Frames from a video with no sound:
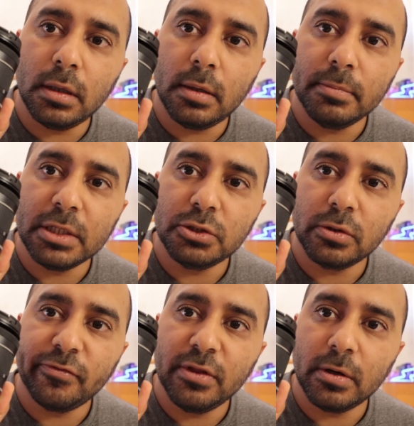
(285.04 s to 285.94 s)
I'm not
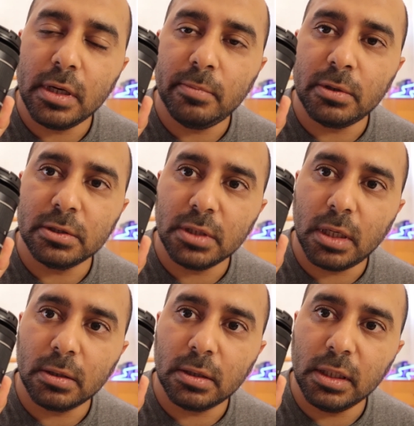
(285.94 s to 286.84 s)
sure if the numbers
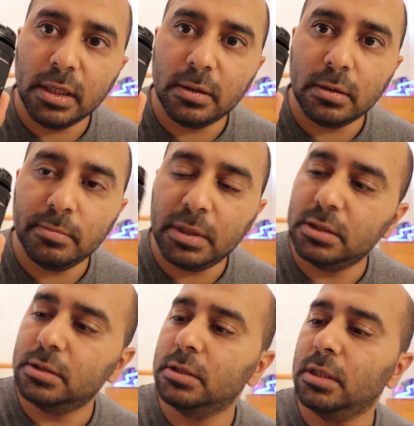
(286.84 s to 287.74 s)
are clear,
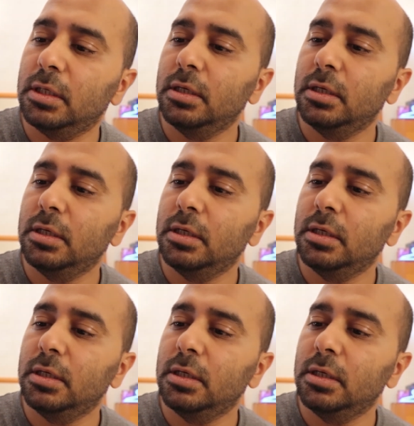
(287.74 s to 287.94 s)
but